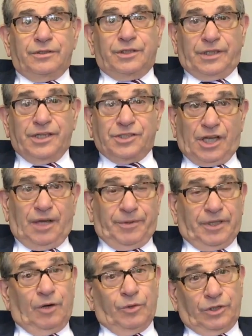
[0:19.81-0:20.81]
Today's
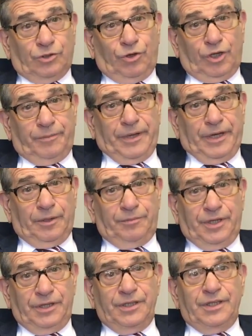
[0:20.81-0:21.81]
topic I want to talk about a
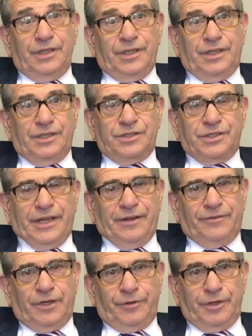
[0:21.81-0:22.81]
bit is a
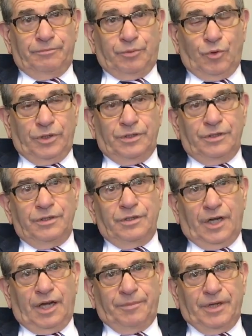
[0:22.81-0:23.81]
very important
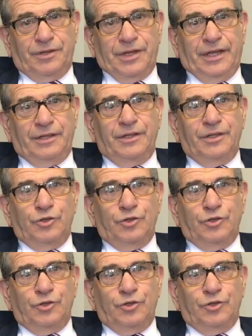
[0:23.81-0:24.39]
topic that